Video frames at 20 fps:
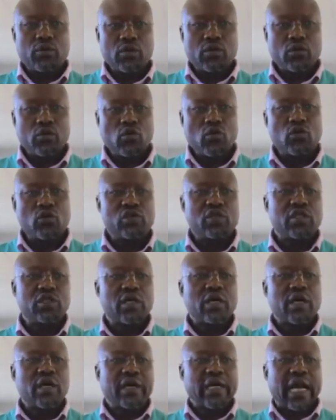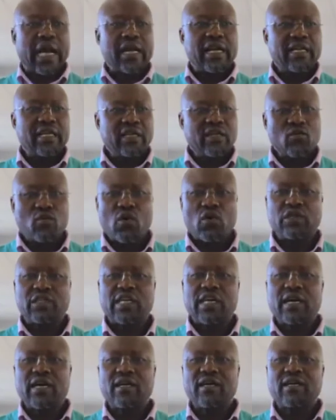use clean
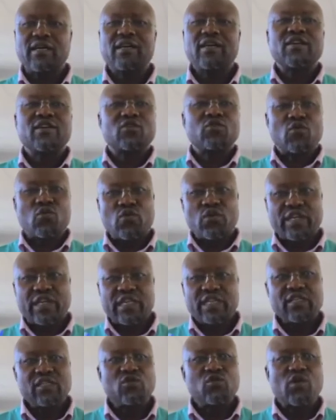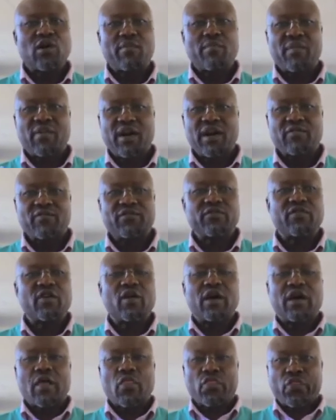water to rinse your mouth
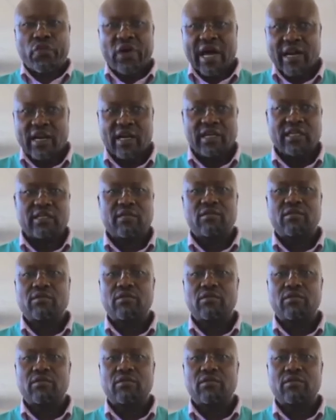thoroughly.